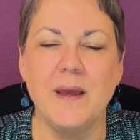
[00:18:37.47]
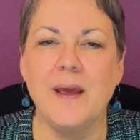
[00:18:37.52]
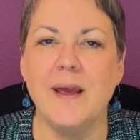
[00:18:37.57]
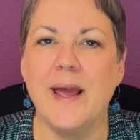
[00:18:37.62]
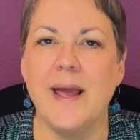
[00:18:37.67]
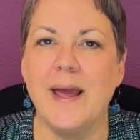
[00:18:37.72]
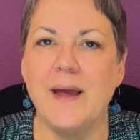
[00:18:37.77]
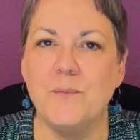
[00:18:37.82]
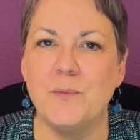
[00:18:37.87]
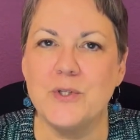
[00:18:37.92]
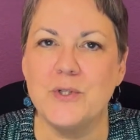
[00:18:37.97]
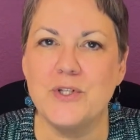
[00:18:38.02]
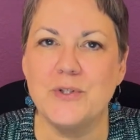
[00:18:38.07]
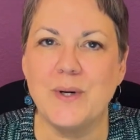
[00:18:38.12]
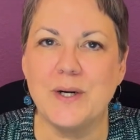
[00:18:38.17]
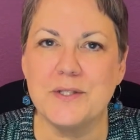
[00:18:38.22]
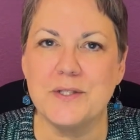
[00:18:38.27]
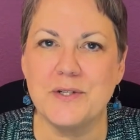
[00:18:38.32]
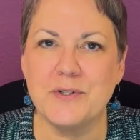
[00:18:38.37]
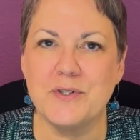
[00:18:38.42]
And would you
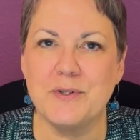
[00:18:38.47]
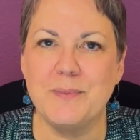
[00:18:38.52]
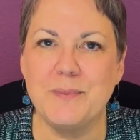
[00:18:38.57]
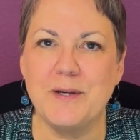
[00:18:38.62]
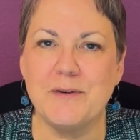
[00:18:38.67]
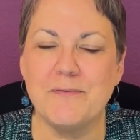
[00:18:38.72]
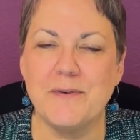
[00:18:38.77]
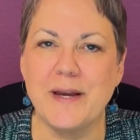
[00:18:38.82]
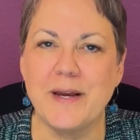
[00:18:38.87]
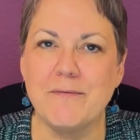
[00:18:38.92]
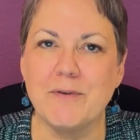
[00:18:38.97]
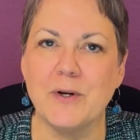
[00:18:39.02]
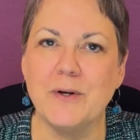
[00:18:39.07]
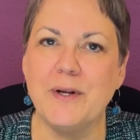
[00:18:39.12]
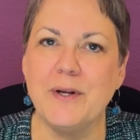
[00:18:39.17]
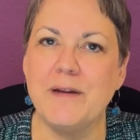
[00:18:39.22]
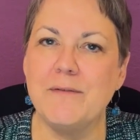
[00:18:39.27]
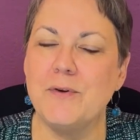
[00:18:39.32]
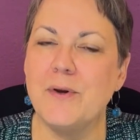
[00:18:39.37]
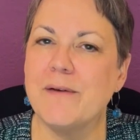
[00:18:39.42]
also do me a favor,
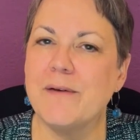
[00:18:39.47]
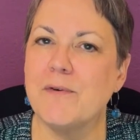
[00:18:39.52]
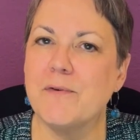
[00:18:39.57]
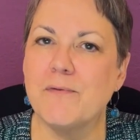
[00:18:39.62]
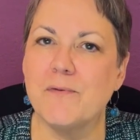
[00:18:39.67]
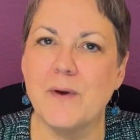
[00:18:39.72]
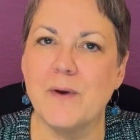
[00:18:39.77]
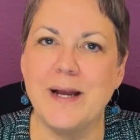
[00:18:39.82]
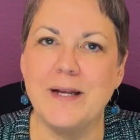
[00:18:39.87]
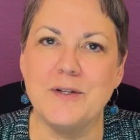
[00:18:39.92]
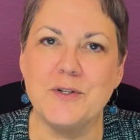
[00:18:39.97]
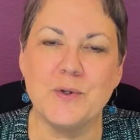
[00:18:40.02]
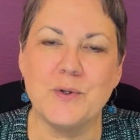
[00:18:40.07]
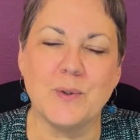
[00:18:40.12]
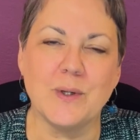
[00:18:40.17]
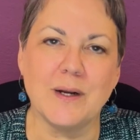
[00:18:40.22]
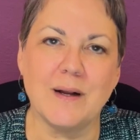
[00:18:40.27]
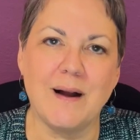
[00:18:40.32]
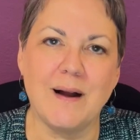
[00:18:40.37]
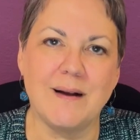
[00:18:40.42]
if you have a friend
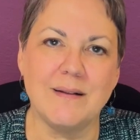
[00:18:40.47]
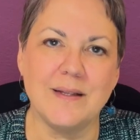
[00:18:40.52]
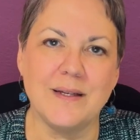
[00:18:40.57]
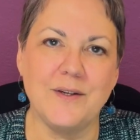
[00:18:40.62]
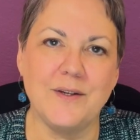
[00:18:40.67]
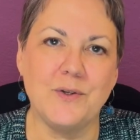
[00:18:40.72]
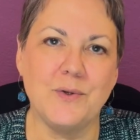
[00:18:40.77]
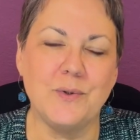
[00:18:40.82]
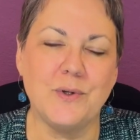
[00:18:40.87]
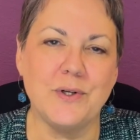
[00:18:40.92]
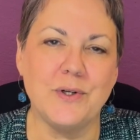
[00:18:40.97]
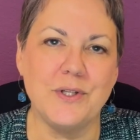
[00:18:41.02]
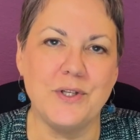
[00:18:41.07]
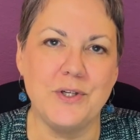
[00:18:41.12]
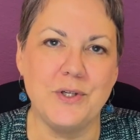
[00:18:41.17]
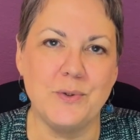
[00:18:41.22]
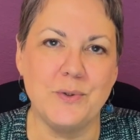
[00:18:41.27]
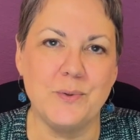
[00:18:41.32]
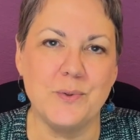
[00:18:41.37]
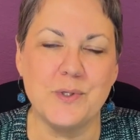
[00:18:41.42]
or a colleague who could
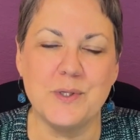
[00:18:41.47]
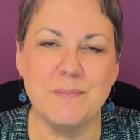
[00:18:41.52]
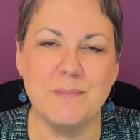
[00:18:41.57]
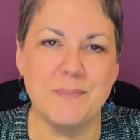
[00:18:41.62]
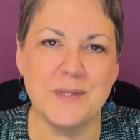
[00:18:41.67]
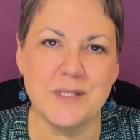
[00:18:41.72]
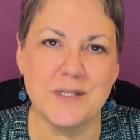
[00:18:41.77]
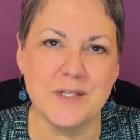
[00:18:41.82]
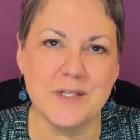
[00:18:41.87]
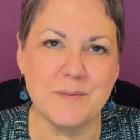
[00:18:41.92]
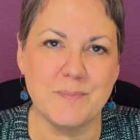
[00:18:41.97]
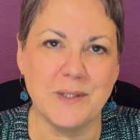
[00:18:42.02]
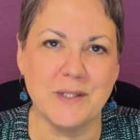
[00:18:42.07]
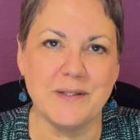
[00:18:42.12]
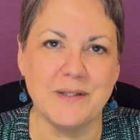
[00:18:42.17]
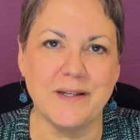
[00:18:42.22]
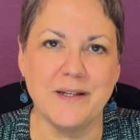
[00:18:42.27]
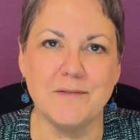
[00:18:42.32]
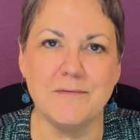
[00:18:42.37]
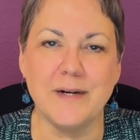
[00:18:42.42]
use business
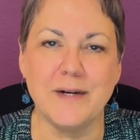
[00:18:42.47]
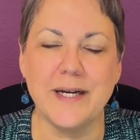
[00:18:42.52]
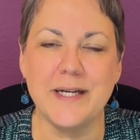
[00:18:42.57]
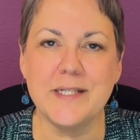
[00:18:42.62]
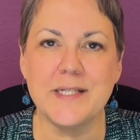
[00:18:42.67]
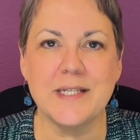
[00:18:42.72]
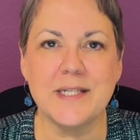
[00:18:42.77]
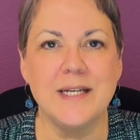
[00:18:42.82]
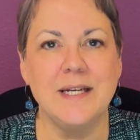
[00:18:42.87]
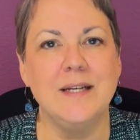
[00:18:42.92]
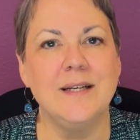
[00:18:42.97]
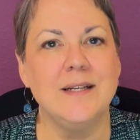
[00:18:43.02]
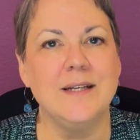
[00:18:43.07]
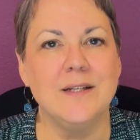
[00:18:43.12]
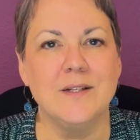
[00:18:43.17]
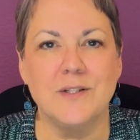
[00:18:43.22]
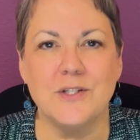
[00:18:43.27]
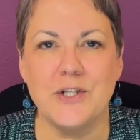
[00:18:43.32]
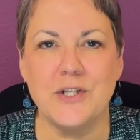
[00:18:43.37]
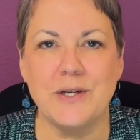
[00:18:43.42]
building advice,
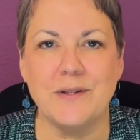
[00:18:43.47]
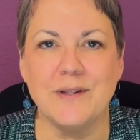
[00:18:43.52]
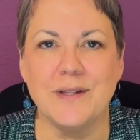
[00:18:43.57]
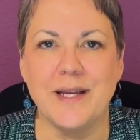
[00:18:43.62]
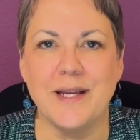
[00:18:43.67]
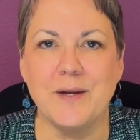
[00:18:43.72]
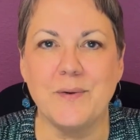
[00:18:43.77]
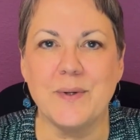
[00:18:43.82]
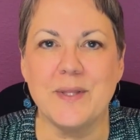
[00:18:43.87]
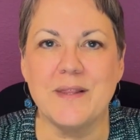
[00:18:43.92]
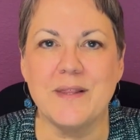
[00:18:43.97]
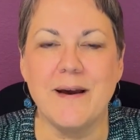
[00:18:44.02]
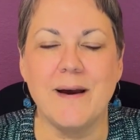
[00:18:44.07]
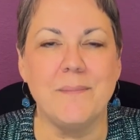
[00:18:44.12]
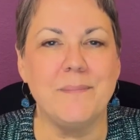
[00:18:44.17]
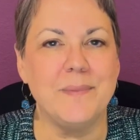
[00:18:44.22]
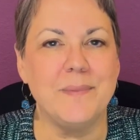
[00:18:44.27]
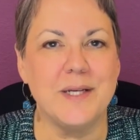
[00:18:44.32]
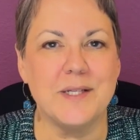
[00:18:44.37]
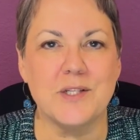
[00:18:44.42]
share the link with
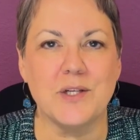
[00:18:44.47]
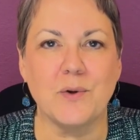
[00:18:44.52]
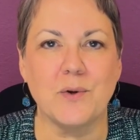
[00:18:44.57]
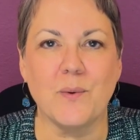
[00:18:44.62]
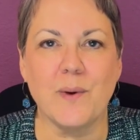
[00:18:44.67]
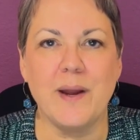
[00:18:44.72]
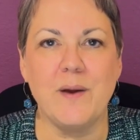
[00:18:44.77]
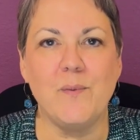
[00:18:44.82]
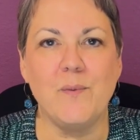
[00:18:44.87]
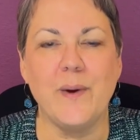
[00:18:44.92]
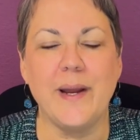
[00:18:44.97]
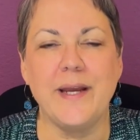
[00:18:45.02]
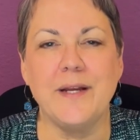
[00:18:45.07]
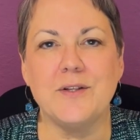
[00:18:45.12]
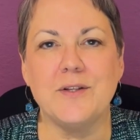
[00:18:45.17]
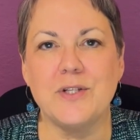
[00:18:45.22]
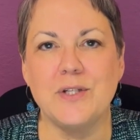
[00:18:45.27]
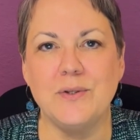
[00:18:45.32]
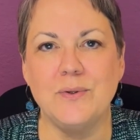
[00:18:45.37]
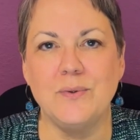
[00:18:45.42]
them. It's a great way
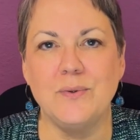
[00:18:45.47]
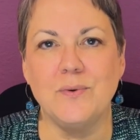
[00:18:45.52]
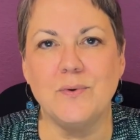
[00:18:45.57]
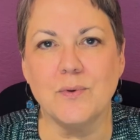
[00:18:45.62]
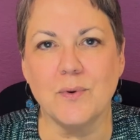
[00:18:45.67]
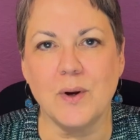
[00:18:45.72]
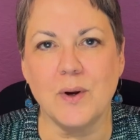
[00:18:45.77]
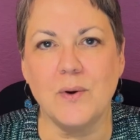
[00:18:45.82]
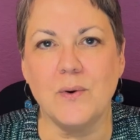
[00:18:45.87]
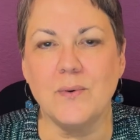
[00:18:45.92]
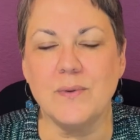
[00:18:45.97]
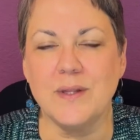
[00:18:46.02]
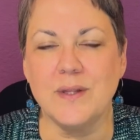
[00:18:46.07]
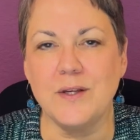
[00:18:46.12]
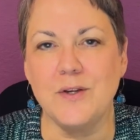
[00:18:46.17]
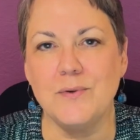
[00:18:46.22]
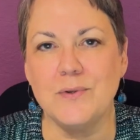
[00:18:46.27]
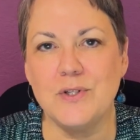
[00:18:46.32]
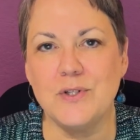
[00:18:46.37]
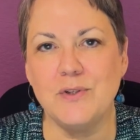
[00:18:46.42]
to grow
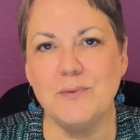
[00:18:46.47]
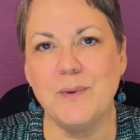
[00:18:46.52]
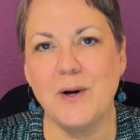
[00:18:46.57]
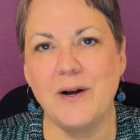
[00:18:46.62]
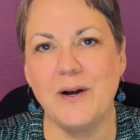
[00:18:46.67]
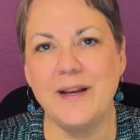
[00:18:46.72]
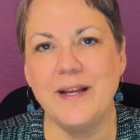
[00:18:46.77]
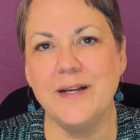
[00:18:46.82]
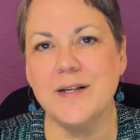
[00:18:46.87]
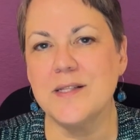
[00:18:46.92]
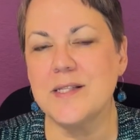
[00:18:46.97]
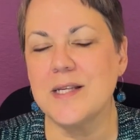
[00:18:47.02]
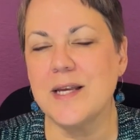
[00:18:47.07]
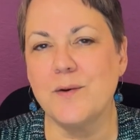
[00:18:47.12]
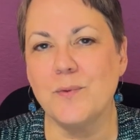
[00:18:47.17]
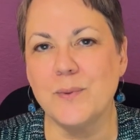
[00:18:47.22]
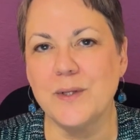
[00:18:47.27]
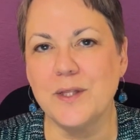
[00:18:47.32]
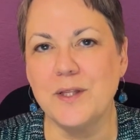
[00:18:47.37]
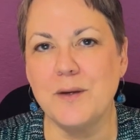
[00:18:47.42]
the YouTube audience.
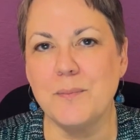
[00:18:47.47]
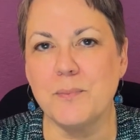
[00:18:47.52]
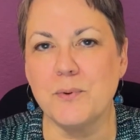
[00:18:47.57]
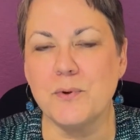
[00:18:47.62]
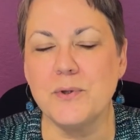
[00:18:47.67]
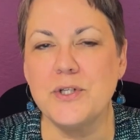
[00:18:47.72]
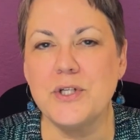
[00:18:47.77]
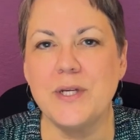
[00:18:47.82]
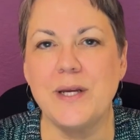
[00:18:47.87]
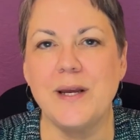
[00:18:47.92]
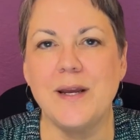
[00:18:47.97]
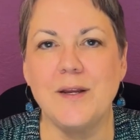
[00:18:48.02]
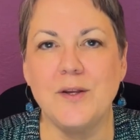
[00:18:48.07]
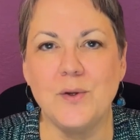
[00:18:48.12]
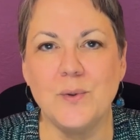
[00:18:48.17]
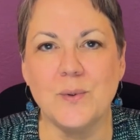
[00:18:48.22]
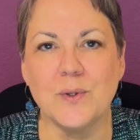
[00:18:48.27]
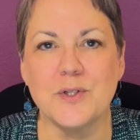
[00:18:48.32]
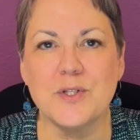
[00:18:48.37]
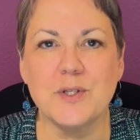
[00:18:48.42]
I'd really appreciate
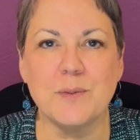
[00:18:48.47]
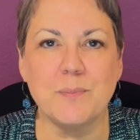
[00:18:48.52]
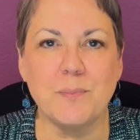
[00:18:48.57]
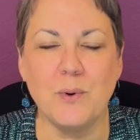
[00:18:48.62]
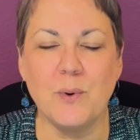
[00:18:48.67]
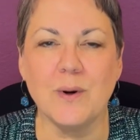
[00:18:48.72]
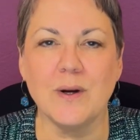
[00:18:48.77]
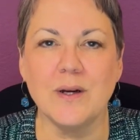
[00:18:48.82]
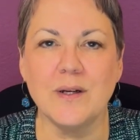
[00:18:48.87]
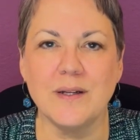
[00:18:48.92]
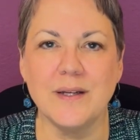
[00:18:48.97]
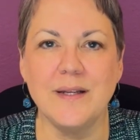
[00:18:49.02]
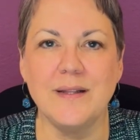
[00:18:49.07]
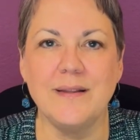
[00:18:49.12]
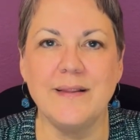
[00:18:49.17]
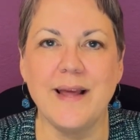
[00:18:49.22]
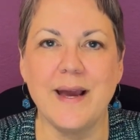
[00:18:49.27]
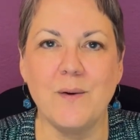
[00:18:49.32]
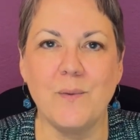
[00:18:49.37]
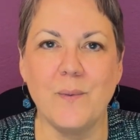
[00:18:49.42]
your support
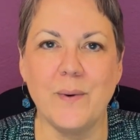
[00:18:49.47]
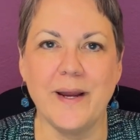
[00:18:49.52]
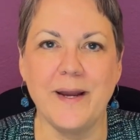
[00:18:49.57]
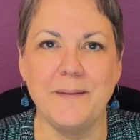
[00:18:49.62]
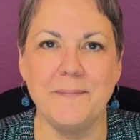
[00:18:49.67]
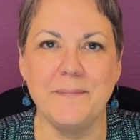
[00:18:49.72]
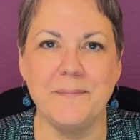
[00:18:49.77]
in that way.